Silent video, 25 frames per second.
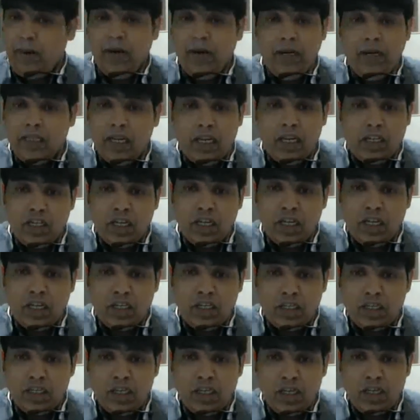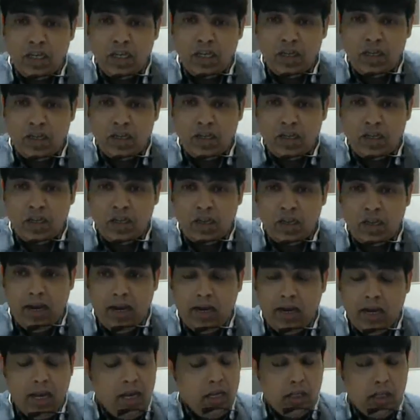Depends, Rishikesh.
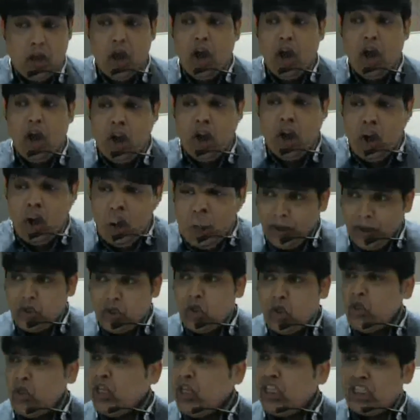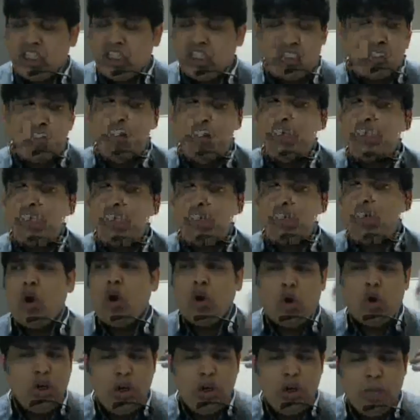right? Depends on the
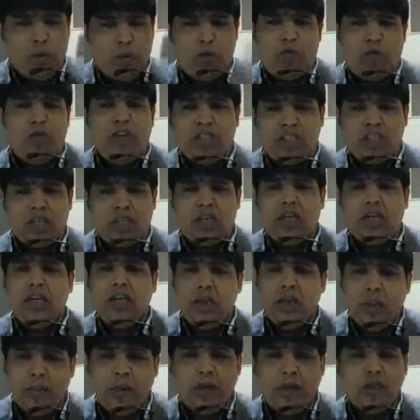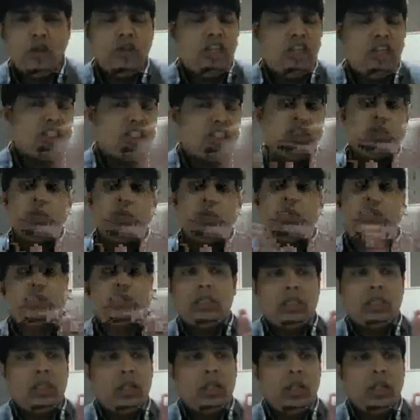situation, not only professor. It depends on the
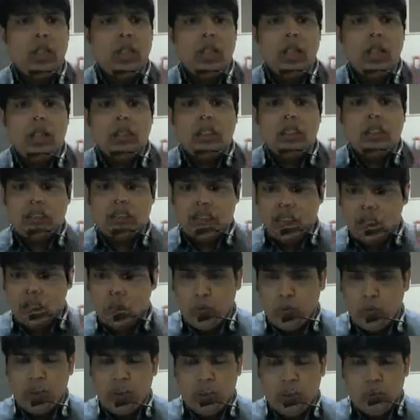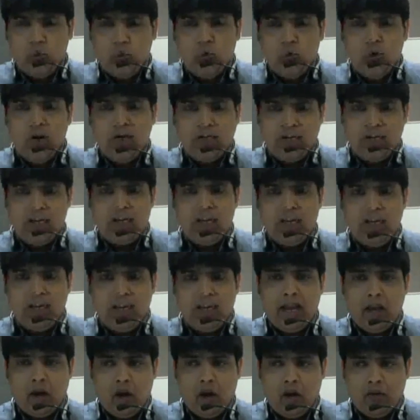situation. The situation you are
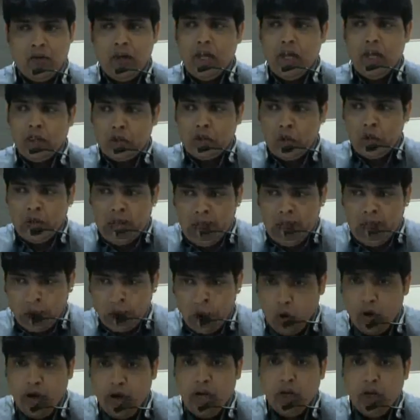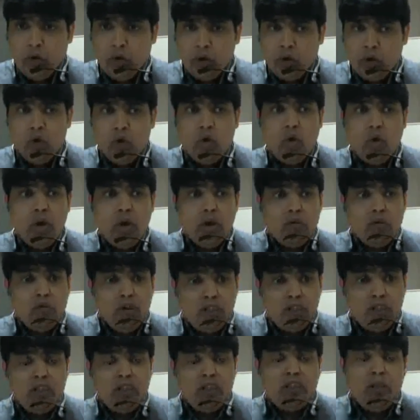taking care of. So according to you,
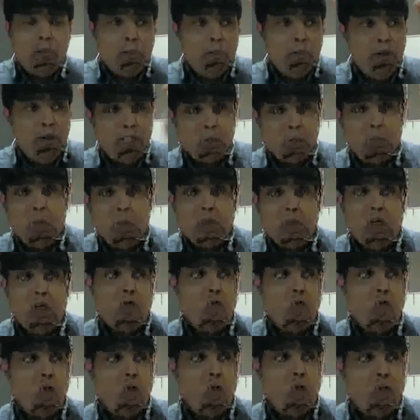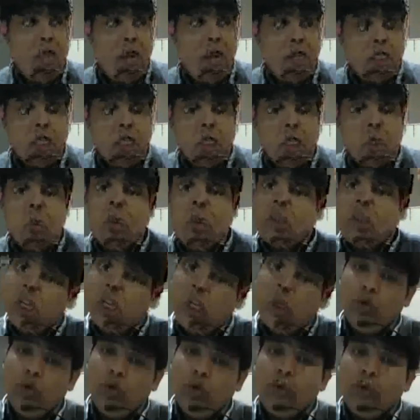which is the best method for that
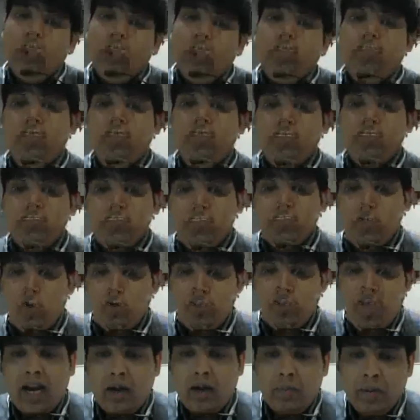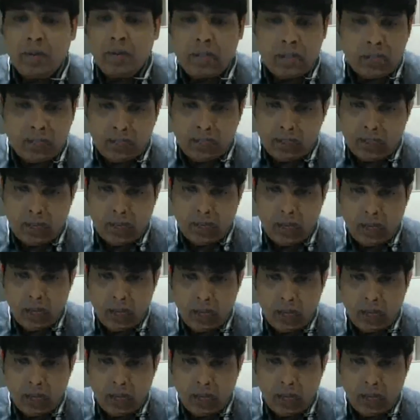situation, you will take the decision on that basis.